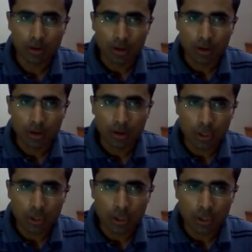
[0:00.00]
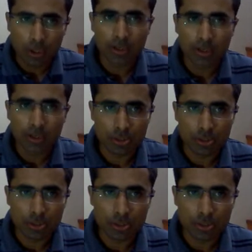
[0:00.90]
horizontal direction, so
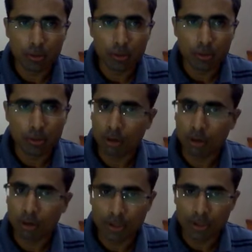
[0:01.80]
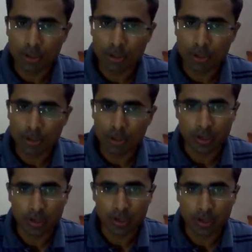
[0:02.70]
deformation is there in horizontal direction. Over
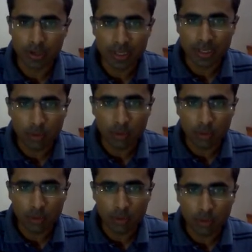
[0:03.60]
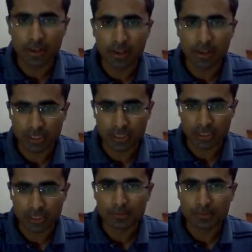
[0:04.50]
here it is in vertical directions.
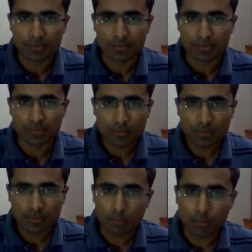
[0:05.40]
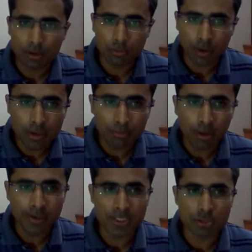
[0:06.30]
But one
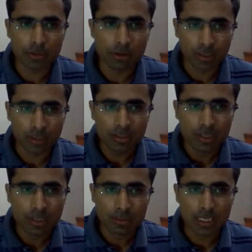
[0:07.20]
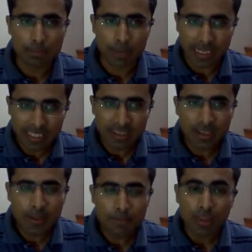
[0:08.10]
point is to be noted, that
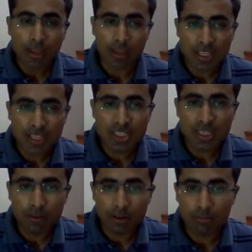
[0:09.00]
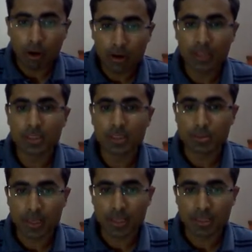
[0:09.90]
practically each and every body in this
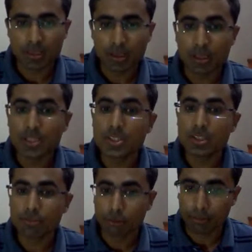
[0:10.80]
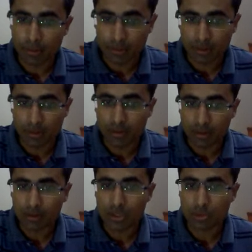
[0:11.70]
space is deformable.
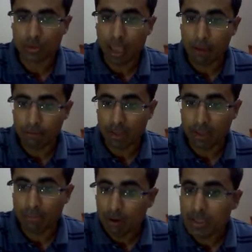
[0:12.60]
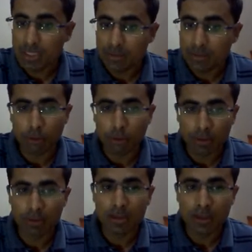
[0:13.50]
So every body is
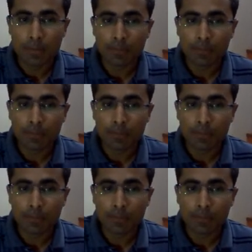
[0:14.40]
deformable